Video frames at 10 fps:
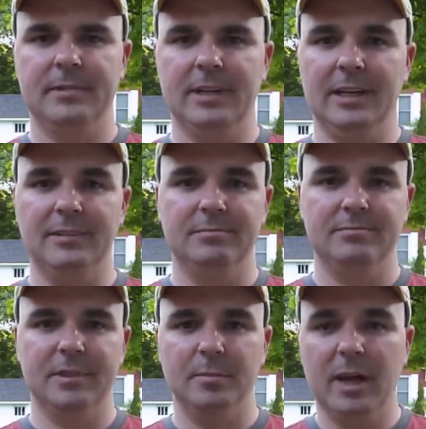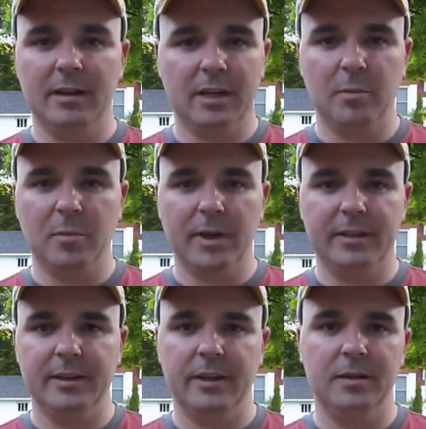the caramel
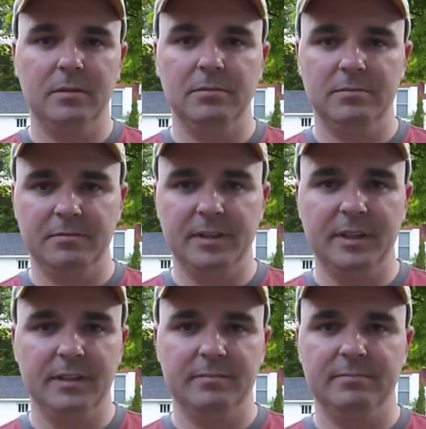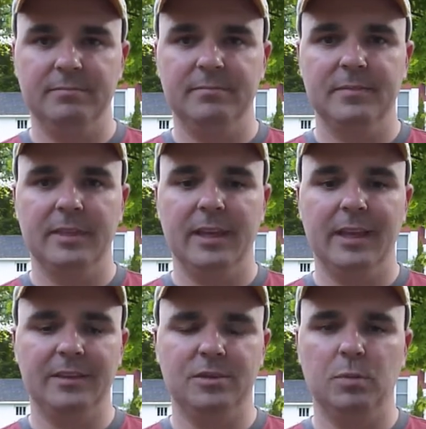macchiato, Via,
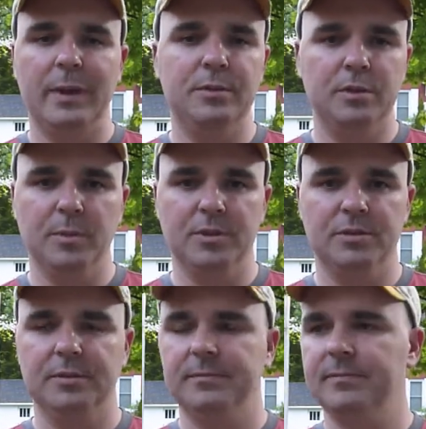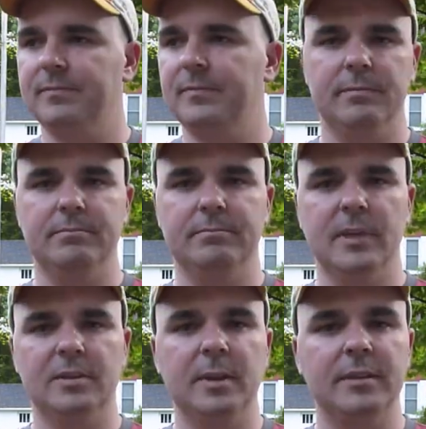and just way too commercial.
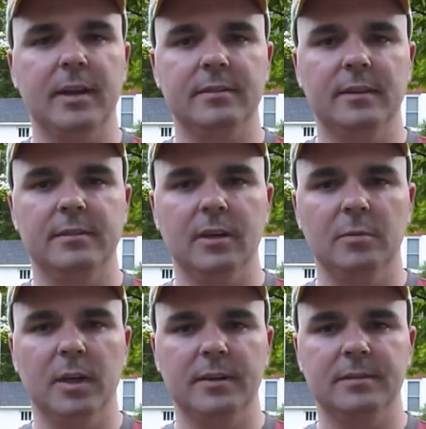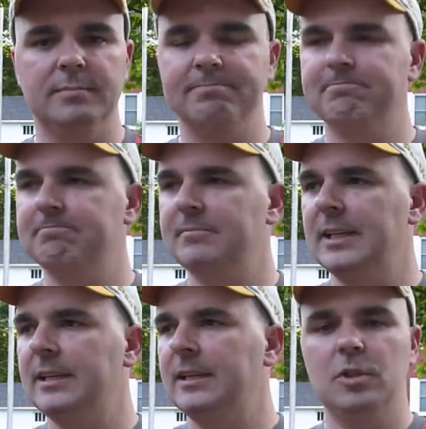That's my thoughts on Starbucks.
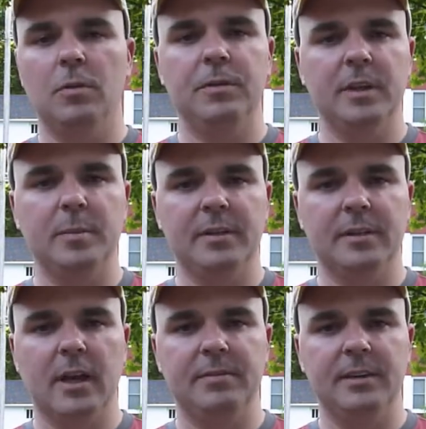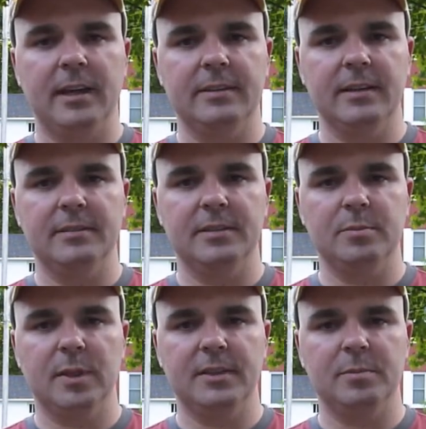Don't forget about the coffee contest this
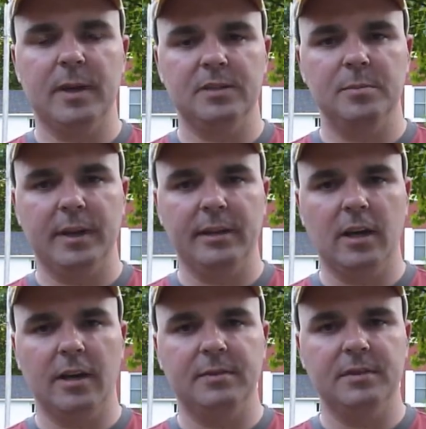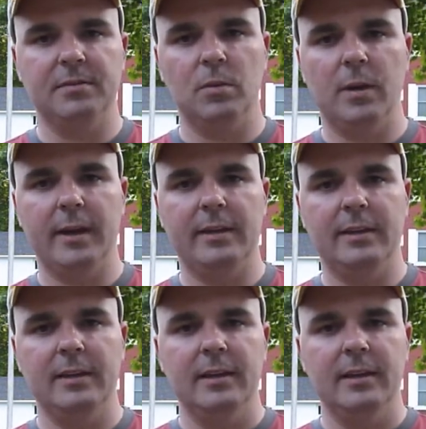month, sponsored by Coffees of Hawaii.